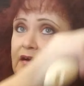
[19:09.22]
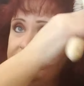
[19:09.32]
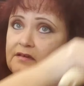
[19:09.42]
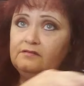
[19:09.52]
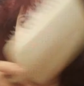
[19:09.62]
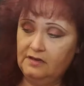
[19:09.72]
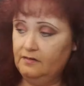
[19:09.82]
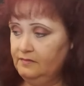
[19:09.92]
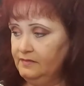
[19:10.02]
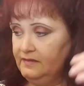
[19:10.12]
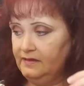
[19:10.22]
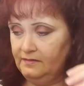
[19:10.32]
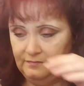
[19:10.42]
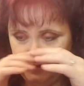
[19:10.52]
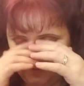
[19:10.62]
told y'all
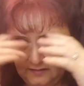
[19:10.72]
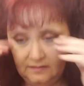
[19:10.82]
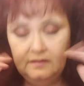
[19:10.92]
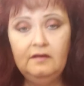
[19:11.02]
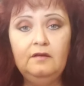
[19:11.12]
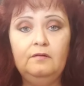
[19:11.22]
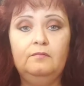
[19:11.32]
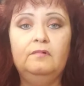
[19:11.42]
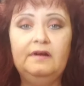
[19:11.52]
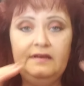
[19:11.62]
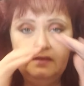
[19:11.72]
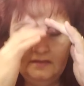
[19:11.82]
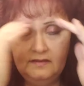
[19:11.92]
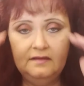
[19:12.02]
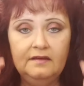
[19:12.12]
that when one
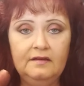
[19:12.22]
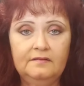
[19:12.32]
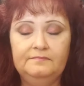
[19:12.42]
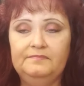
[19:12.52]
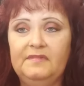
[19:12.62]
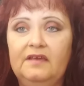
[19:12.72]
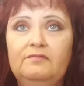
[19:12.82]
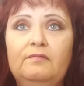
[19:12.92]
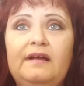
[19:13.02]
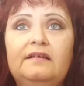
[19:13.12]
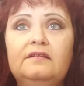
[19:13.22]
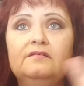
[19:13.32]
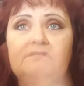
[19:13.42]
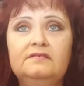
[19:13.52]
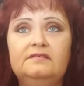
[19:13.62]
um, giveaway
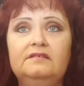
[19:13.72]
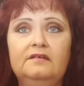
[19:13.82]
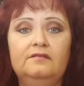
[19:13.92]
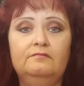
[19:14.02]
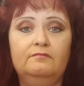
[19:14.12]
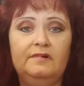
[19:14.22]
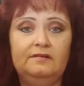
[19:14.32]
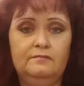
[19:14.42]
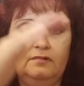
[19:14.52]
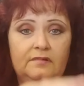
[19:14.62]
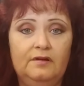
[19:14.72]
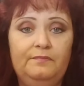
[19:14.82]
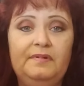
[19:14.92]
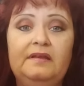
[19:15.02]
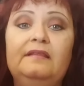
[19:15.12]
closes, another one will
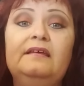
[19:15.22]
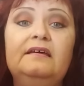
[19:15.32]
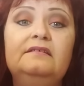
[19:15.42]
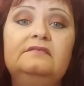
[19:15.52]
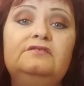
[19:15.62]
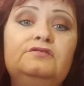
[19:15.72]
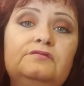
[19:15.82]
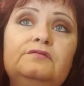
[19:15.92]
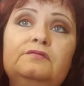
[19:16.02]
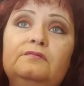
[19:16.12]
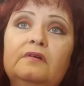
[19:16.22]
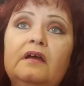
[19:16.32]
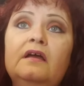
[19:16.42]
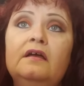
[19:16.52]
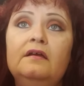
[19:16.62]
open, and that is true.
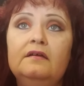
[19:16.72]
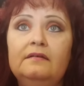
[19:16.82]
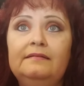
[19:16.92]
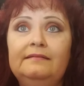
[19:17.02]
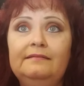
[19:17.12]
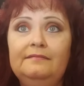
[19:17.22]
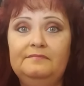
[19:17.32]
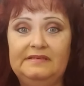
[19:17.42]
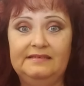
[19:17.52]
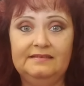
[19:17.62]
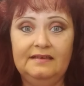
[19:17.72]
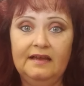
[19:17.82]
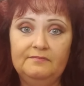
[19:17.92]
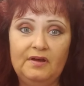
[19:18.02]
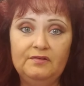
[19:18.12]
But since I
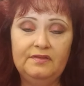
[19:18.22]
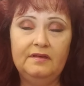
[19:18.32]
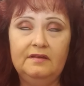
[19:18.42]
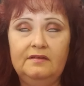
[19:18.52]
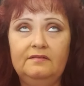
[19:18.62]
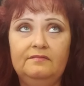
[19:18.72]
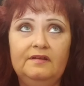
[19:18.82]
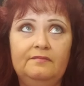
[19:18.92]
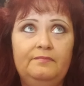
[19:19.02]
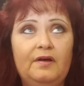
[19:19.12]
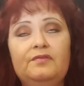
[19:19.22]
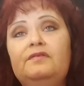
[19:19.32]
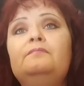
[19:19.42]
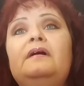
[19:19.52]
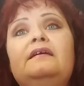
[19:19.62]
got both rid of both
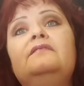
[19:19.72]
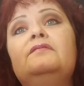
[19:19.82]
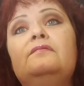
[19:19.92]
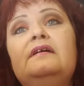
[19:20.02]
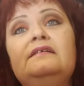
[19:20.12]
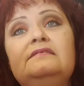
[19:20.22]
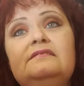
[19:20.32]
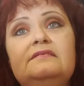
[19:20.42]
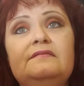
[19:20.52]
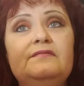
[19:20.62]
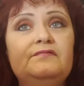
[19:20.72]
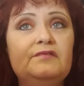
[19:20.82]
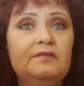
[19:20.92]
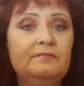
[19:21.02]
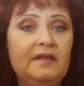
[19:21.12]
of my giveaways for
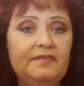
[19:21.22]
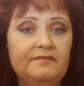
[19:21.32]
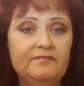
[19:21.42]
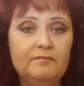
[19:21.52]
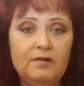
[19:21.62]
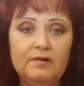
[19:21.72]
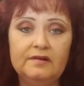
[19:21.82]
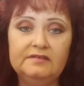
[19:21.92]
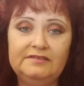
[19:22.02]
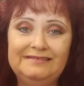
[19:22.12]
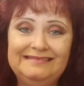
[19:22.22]
the month of March.